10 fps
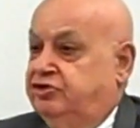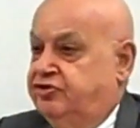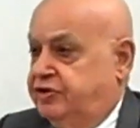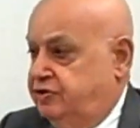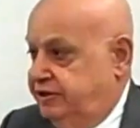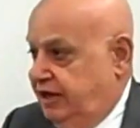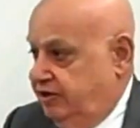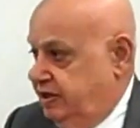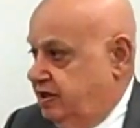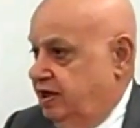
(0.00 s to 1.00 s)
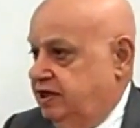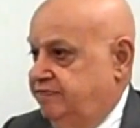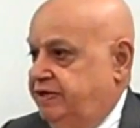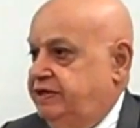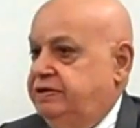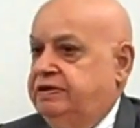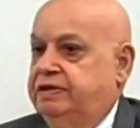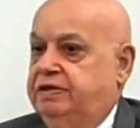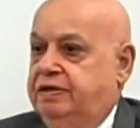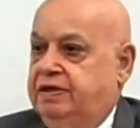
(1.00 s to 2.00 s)
trickle-down economy,
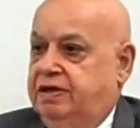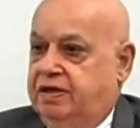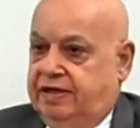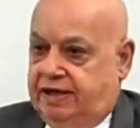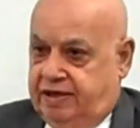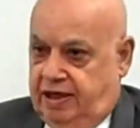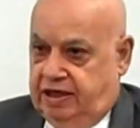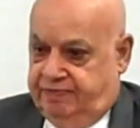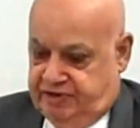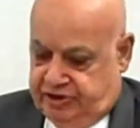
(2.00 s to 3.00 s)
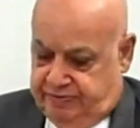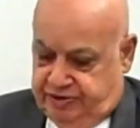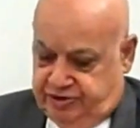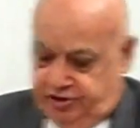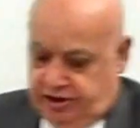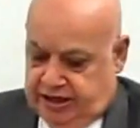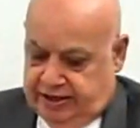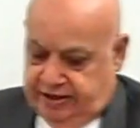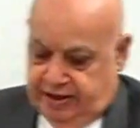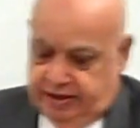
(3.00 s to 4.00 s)
that kind of presupposition.
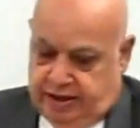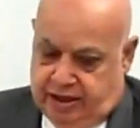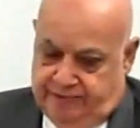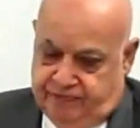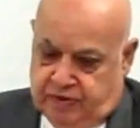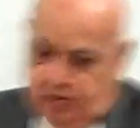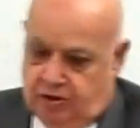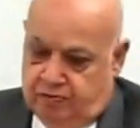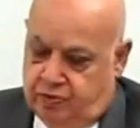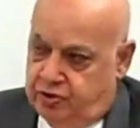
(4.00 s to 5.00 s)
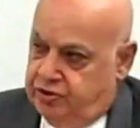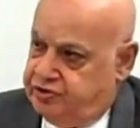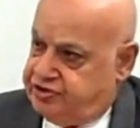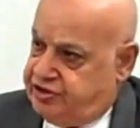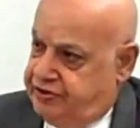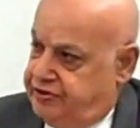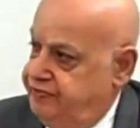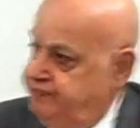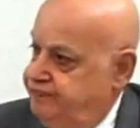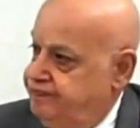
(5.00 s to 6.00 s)
And then Montesquieu
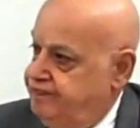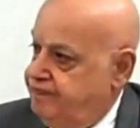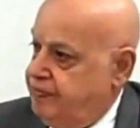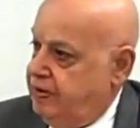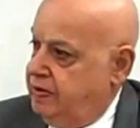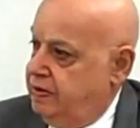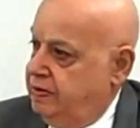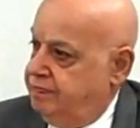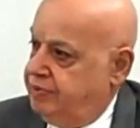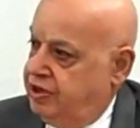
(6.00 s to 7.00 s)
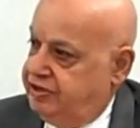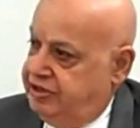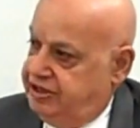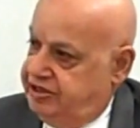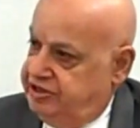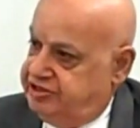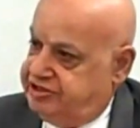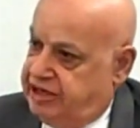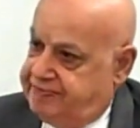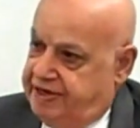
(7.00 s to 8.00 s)
brought the
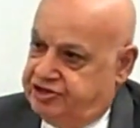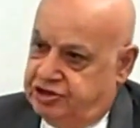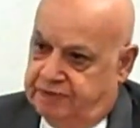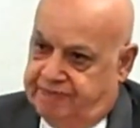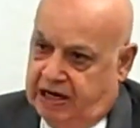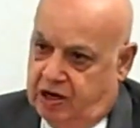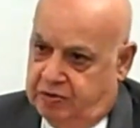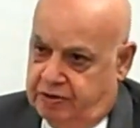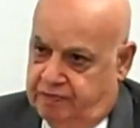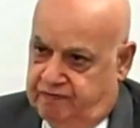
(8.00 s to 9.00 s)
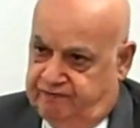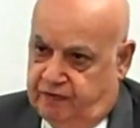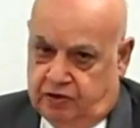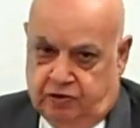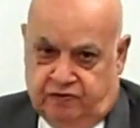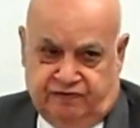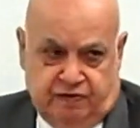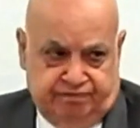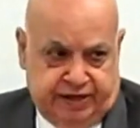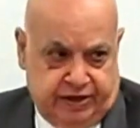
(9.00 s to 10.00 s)
separation of power, followed
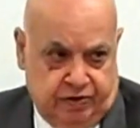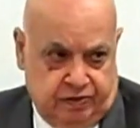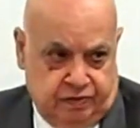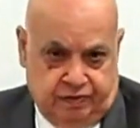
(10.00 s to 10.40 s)
from Plato